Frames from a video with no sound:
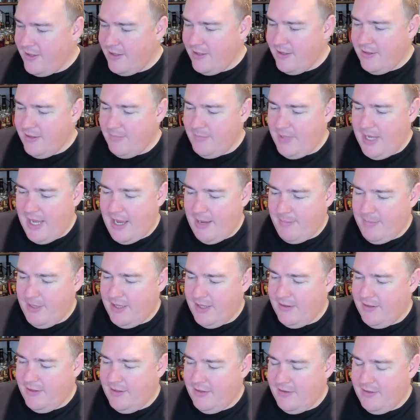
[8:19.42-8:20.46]
But yeah, I mean,
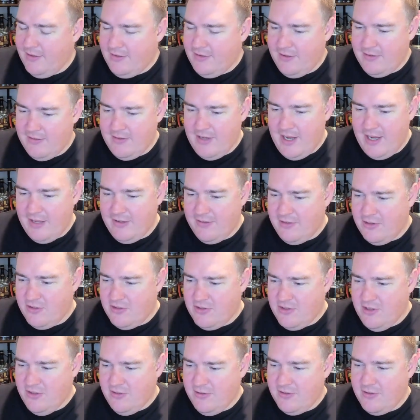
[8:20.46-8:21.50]
this is nice.
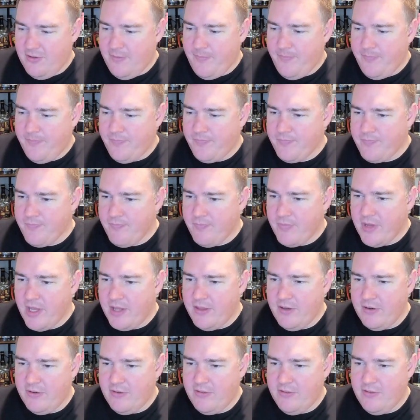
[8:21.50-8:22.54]

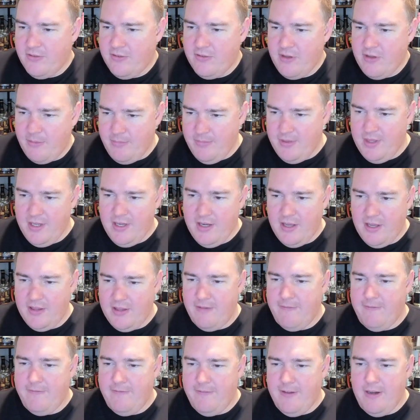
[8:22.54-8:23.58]
There's something on the
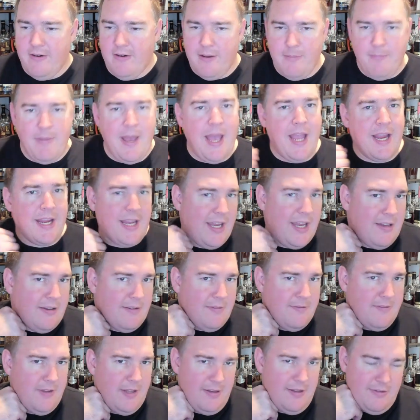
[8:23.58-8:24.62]
very back end
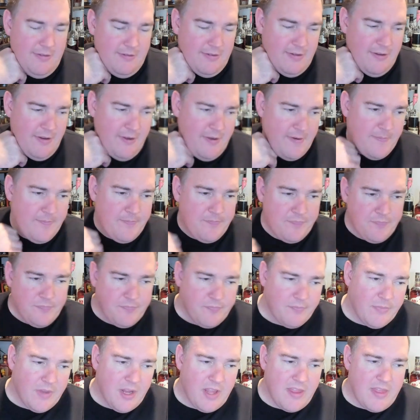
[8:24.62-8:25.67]
of this
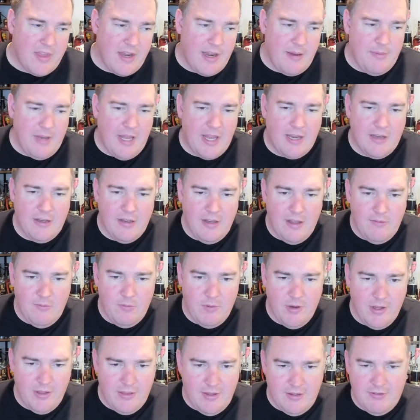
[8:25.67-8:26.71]
that I'm not in love
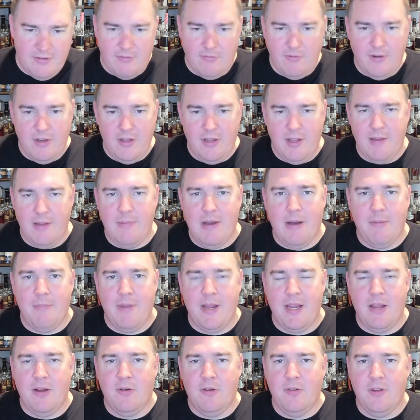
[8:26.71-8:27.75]
with. It's really about my
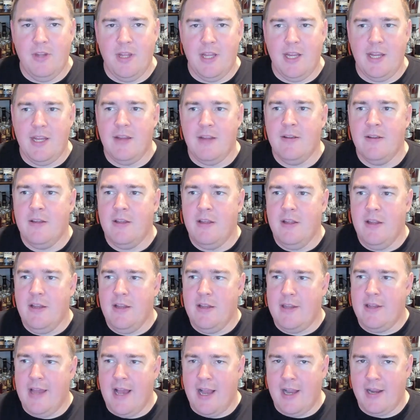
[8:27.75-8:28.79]
only
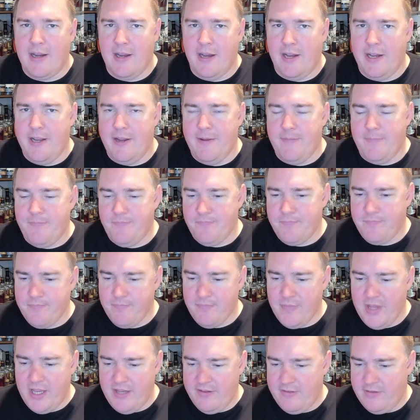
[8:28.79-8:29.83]
knock on it
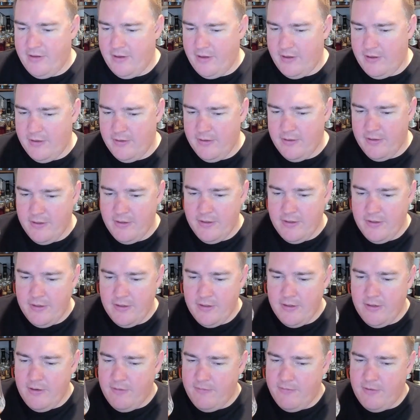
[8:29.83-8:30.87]
is the
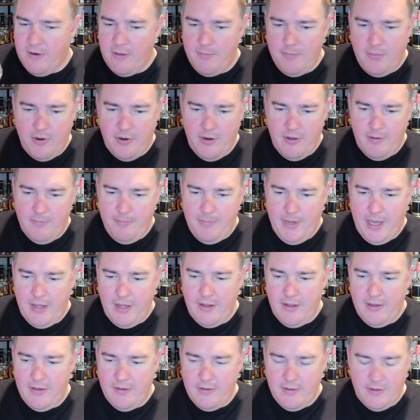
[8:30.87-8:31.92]
front part of the
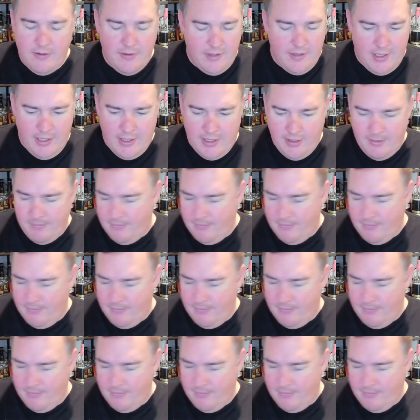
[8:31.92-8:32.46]
palate, or the